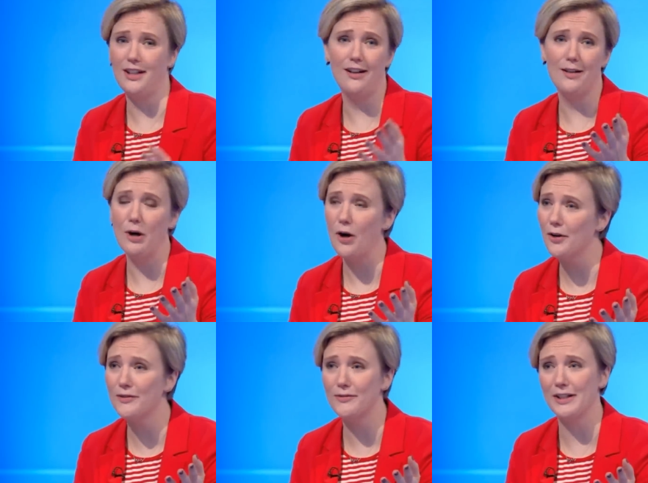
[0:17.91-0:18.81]
I'm
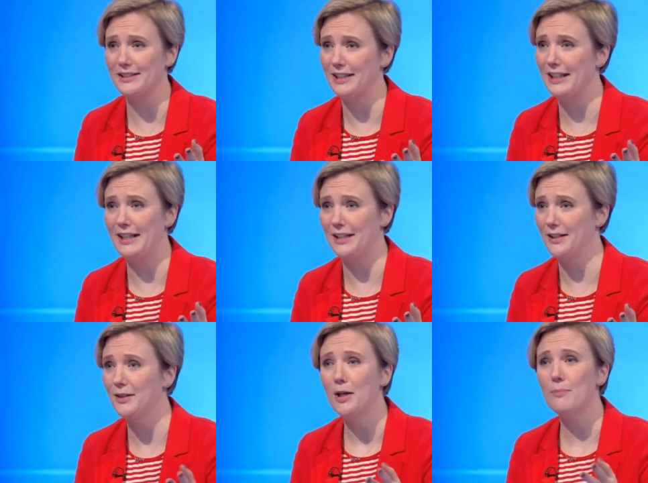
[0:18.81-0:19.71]
horrified to hear
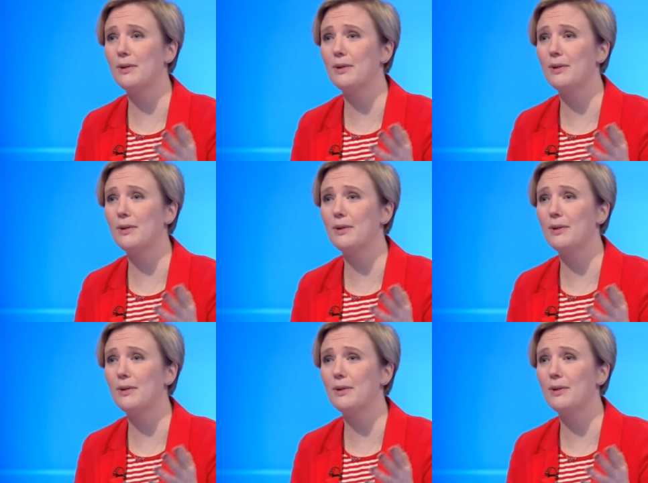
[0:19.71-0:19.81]
Ian